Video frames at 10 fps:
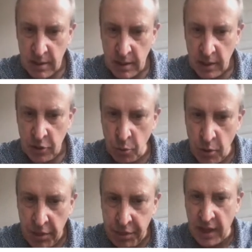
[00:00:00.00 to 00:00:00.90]
you will
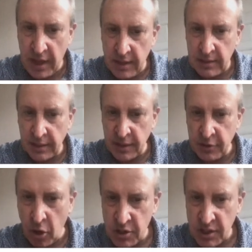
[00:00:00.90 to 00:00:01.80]
think that the
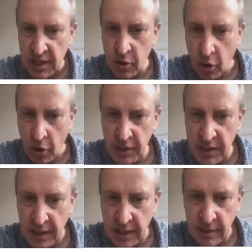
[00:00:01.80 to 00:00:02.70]
dogs are
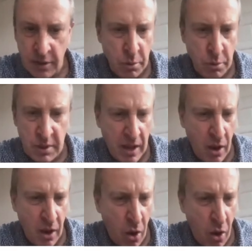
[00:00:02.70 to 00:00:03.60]
coordinated. You will say, oh,
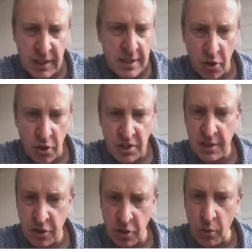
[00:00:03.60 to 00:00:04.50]
these dogs are
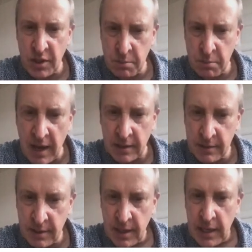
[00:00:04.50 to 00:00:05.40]
so smart.
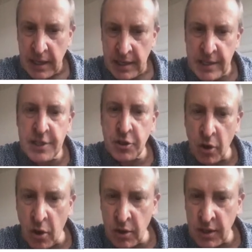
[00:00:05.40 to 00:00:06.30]
Each
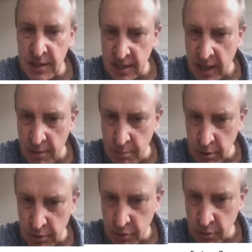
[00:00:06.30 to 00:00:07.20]
dog is able
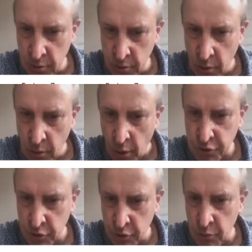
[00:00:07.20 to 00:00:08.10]
to
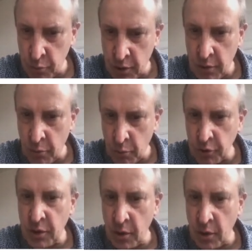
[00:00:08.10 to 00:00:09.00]
observe where what the
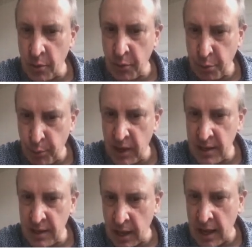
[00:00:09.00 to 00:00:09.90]
other three is,
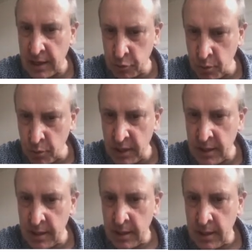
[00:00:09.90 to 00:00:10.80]
are
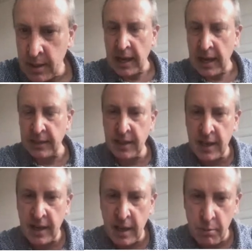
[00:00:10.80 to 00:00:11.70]
doing, and they are
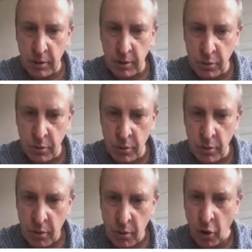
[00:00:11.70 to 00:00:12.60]
able to
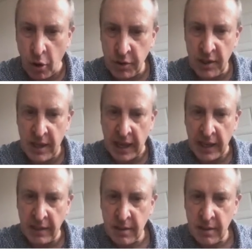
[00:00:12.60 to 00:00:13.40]
coordinate.